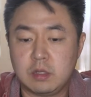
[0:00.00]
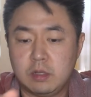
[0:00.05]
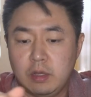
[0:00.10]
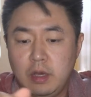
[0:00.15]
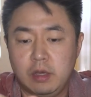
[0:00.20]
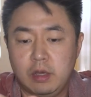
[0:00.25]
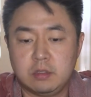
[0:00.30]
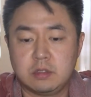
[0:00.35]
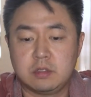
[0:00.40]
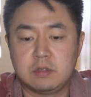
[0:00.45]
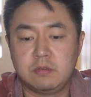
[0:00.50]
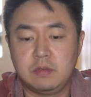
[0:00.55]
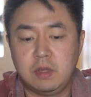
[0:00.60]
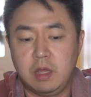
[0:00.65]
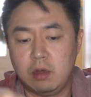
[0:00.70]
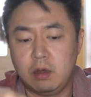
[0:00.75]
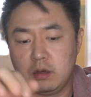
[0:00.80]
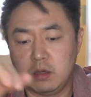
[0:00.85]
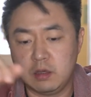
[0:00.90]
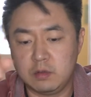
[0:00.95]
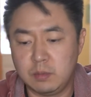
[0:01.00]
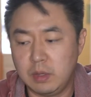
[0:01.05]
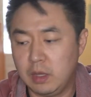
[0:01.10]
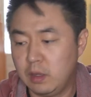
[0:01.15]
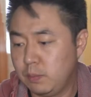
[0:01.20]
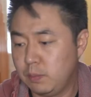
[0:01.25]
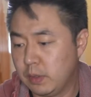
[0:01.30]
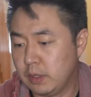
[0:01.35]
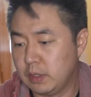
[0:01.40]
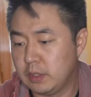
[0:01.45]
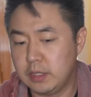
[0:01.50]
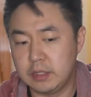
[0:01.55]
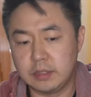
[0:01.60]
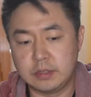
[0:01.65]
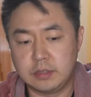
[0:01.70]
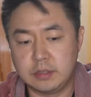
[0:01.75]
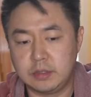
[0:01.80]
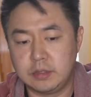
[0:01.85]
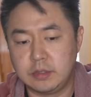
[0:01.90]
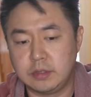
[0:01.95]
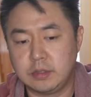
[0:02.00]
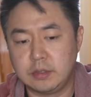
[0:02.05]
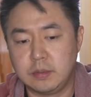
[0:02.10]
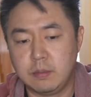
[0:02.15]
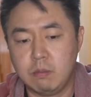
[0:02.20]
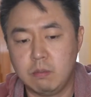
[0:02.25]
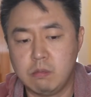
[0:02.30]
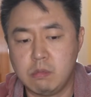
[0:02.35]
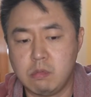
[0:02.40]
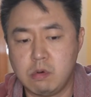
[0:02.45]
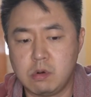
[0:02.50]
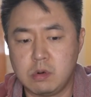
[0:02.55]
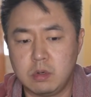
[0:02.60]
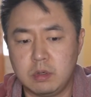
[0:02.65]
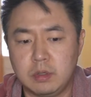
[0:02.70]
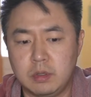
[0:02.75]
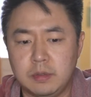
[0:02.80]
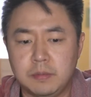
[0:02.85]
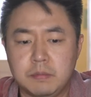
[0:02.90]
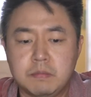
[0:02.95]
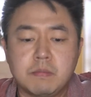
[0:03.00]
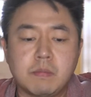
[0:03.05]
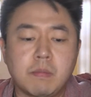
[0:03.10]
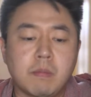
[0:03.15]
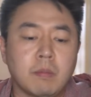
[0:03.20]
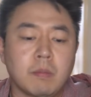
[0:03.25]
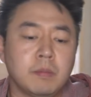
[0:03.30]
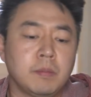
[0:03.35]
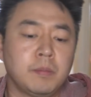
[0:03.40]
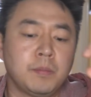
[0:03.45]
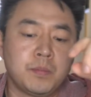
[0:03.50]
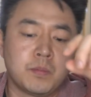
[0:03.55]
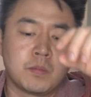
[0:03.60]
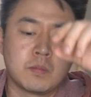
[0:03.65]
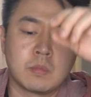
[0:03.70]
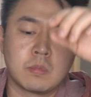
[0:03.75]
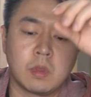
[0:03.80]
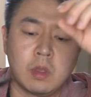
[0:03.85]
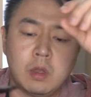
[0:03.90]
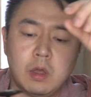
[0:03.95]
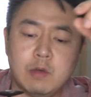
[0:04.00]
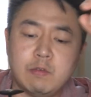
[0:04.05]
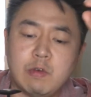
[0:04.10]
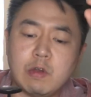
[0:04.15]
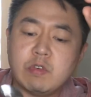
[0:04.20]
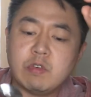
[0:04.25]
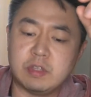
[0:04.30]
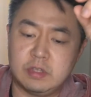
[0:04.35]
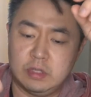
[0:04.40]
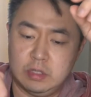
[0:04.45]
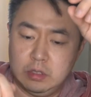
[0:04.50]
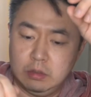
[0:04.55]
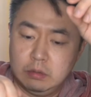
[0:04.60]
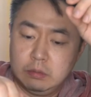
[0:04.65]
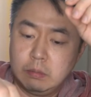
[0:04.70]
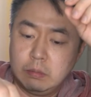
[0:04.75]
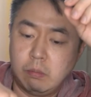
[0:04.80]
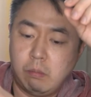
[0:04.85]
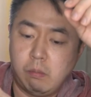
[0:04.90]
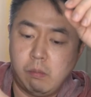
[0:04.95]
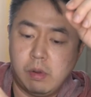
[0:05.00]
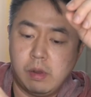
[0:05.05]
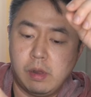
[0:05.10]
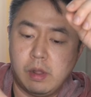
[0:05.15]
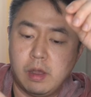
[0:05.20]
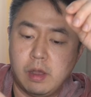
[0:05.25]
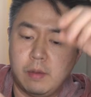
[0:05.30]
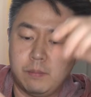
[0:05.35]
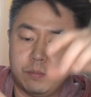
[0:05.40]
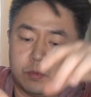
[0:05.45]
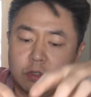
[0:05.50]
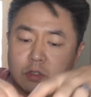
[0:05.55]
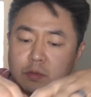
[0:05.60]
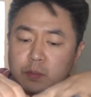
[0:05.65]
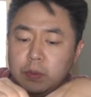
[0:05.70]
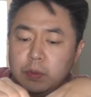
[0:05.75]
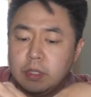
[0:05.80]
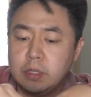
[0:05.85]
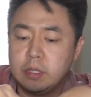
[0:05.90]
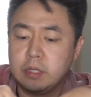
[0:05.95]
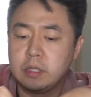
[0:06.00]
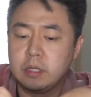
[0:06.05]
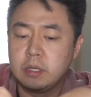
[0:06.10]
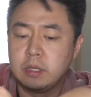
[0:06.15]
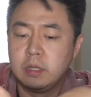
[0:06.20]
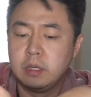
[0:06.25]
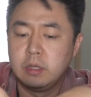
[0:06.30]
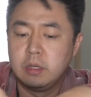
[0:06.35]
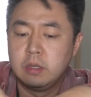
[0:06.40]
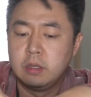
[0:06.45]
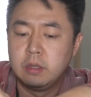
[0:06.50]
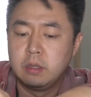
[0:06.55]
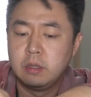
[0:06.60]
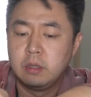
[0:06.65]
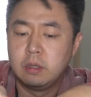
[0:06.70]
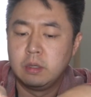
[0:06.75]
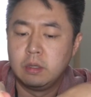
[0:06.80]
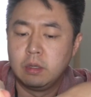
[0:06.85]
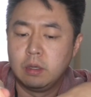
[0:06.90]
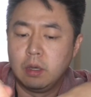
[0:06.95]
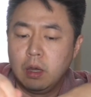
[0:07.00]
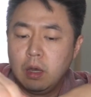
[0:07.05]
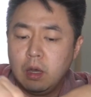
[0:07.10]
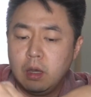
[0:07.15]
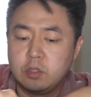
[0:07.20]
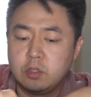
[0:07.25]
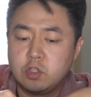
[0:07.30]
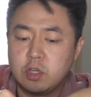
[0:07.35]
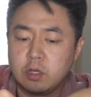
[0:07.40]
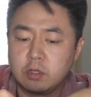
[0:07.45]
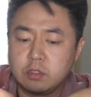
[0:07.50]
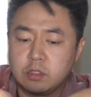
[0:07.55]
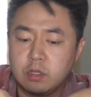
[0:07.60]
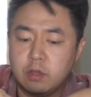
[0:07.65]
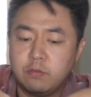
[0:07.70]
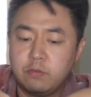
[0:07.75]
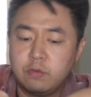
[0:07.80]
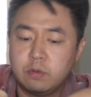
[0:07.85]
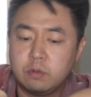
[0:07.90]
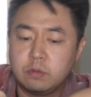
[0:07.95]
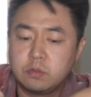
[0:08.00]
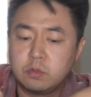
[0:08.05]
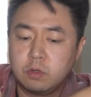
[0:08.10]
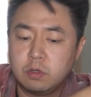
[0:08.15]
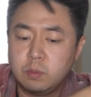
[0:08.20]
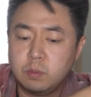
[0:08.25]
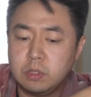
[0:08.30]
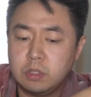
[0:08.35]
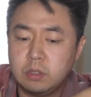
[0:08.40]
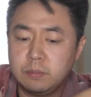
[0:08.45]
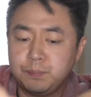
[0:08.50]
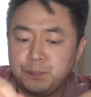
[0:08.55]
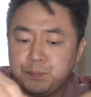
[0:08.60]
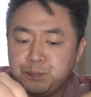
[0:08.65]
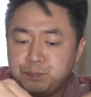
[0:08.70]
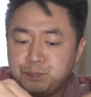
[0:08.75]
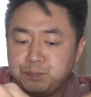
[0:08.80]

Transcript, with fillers: the lines of Lao Gan Ma, but it's more of everything. Um, there's big uh, chunks of soybean.